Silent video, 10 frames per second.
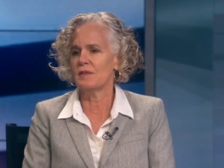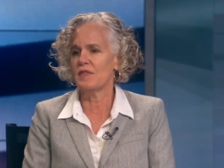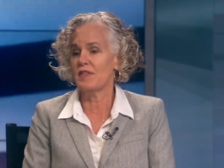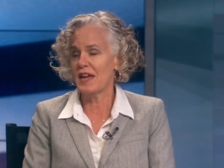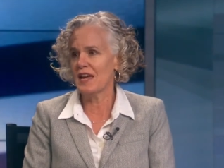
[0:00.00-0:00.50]

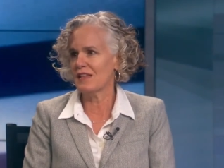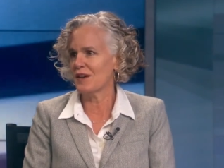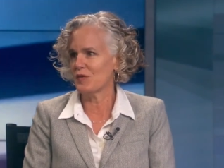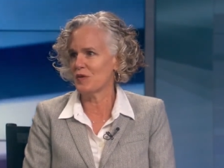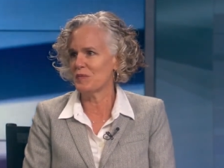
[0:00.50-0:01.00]
they
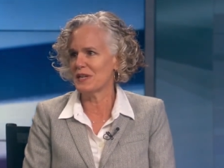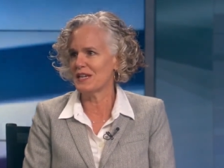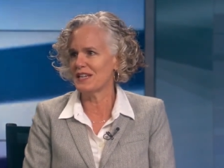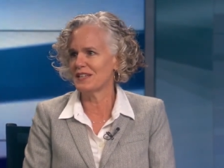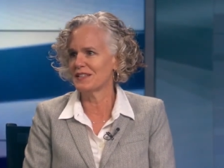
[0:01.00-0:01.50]
that will
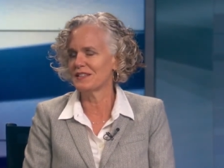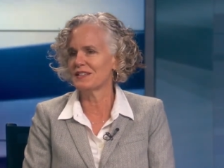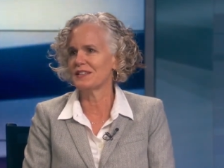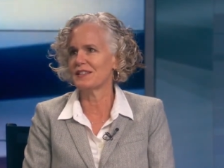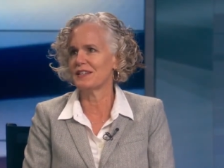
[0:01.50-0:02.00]
be
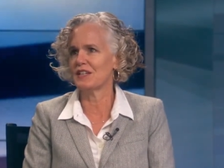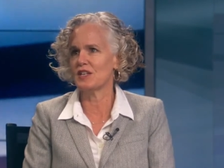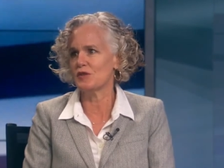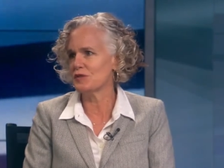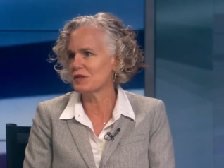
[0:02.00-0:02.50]

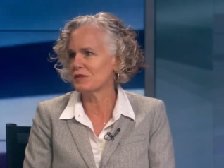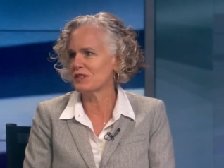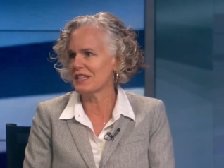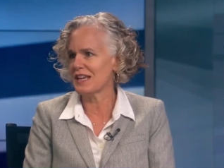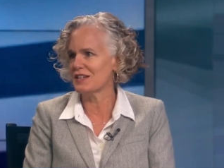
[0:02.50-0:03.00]
accused of
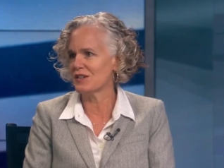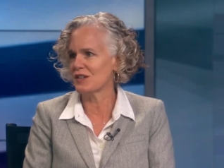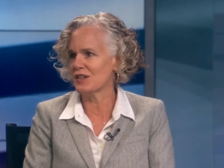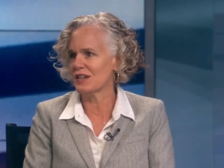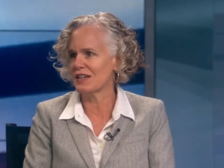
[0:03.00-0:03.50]

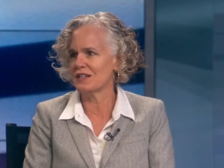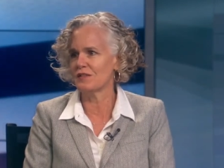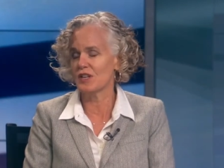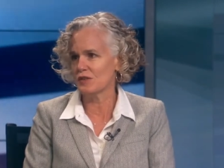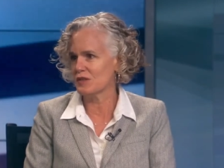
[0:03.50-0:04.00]
slander and
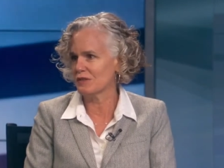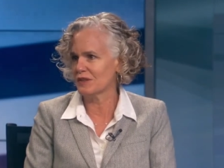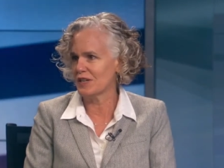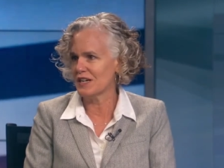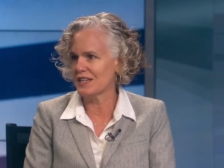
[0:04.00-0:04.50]
accused of
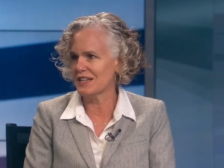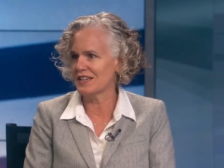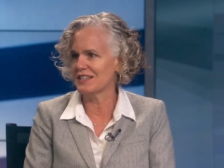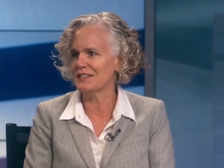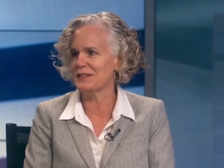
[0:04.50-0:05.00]

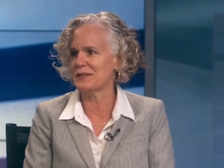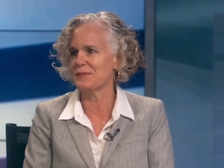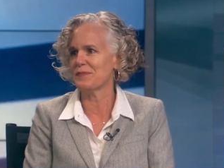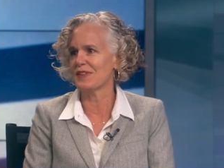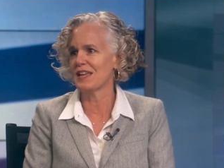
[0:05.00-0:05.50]
lying
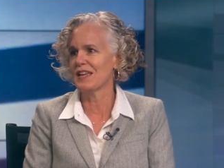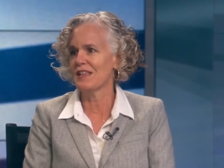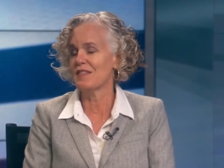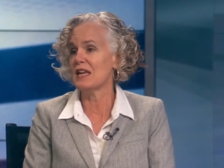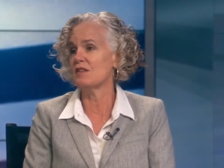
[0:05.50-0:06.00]

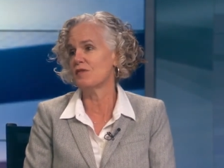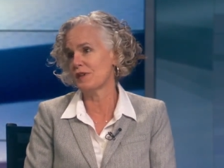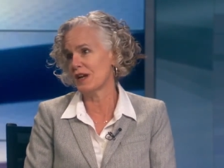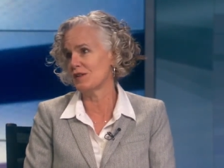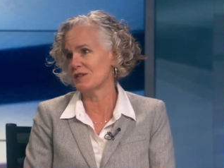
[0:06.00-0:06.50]
than
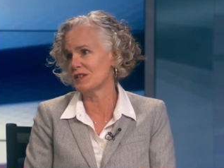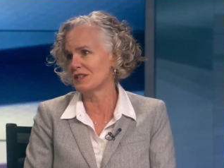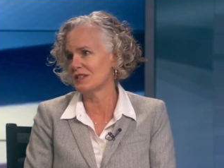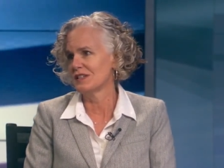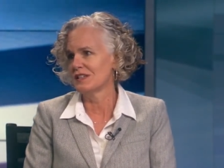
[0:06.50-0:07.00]
found
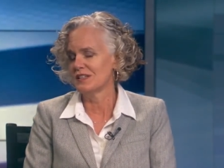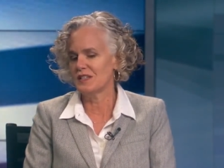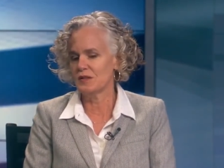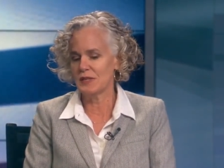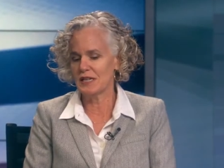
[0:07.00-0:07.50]

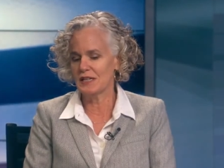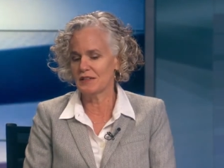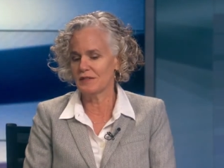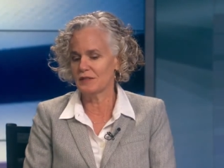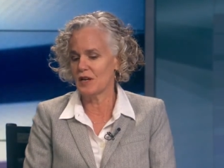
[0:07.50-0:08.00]
to
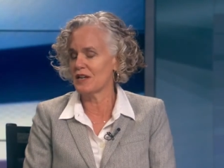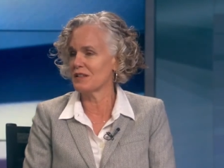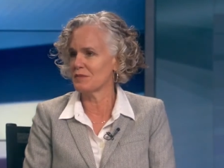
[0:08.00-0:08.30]
be lying